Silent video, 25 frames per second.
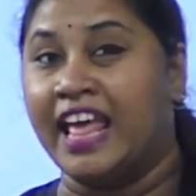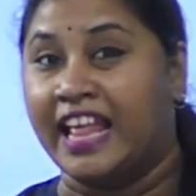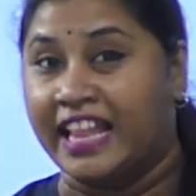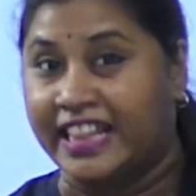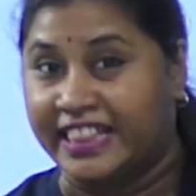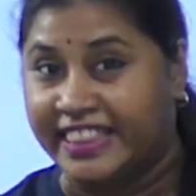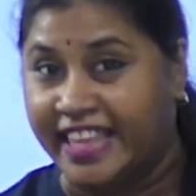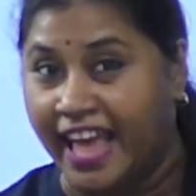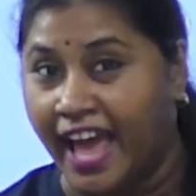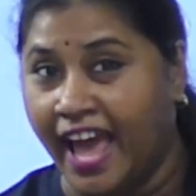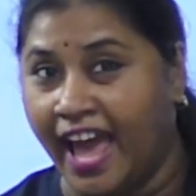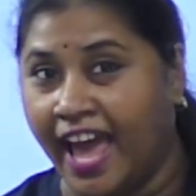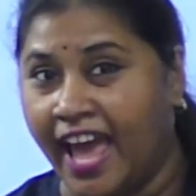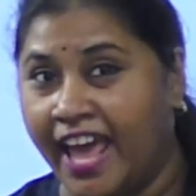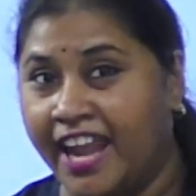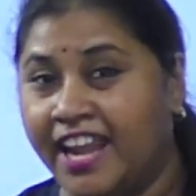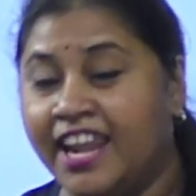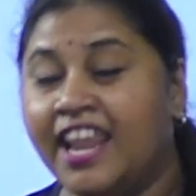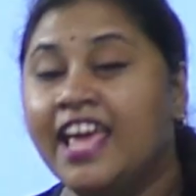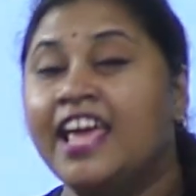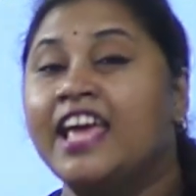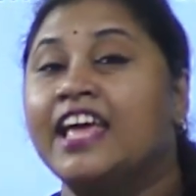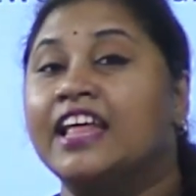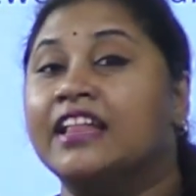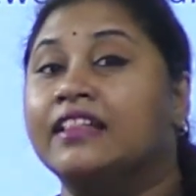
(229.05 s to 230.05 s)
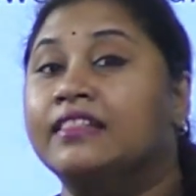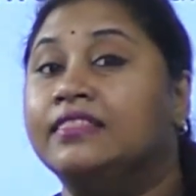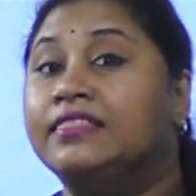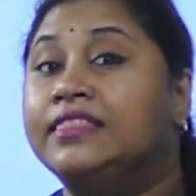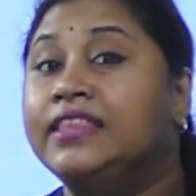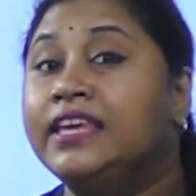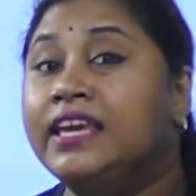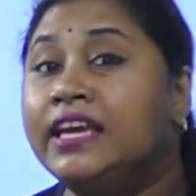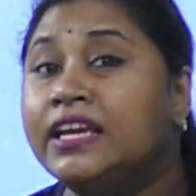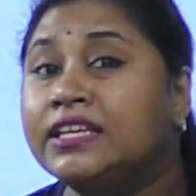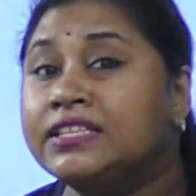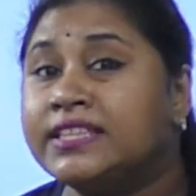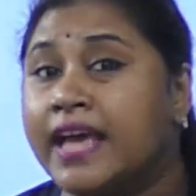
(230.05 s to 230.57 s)
Then
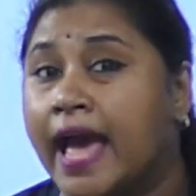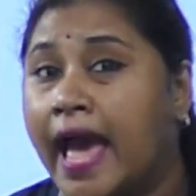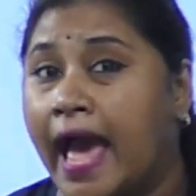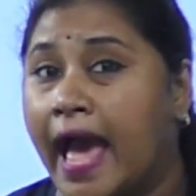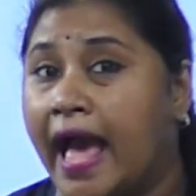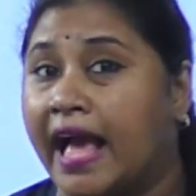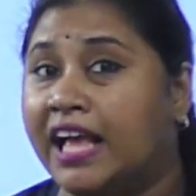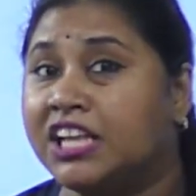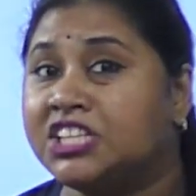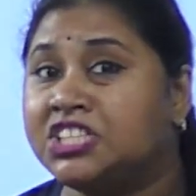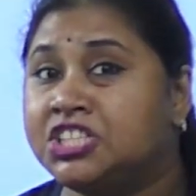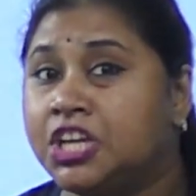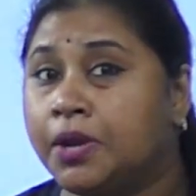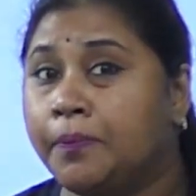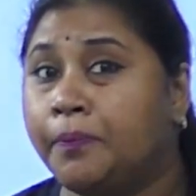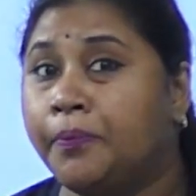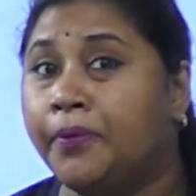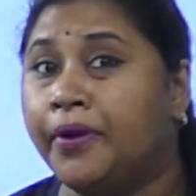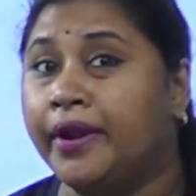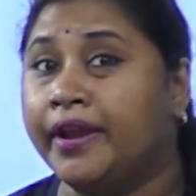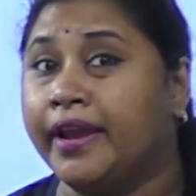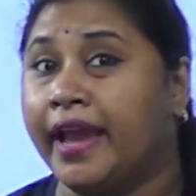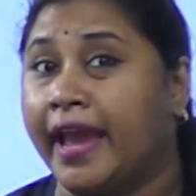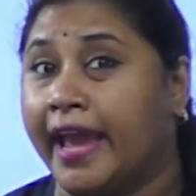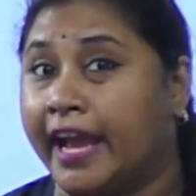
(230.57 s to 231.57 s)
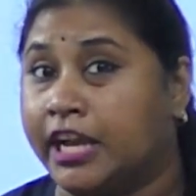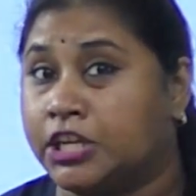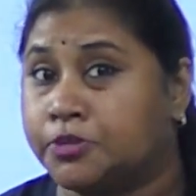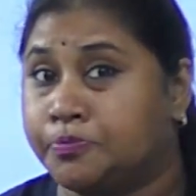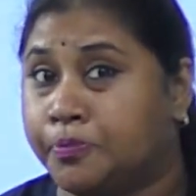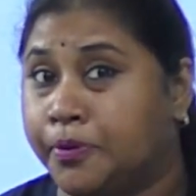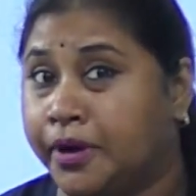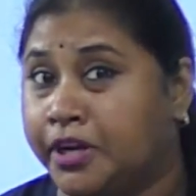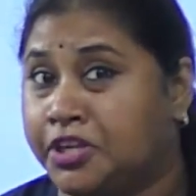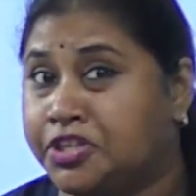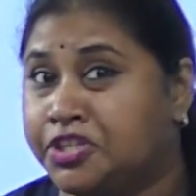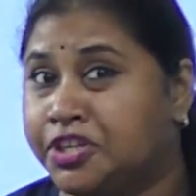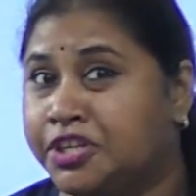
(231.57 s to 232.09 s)
these algebraic
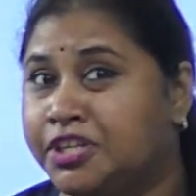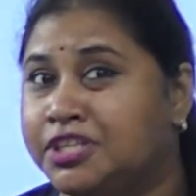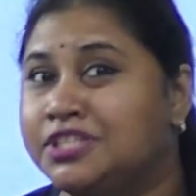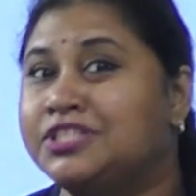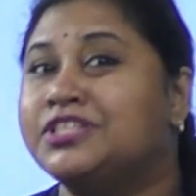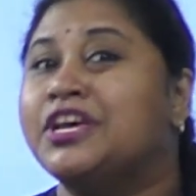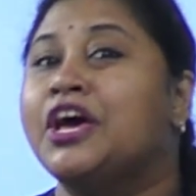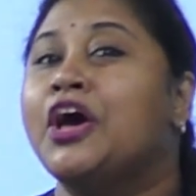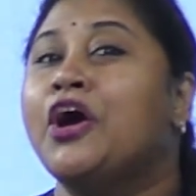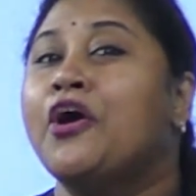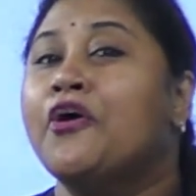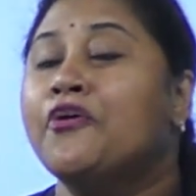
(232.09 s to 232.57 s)
expressions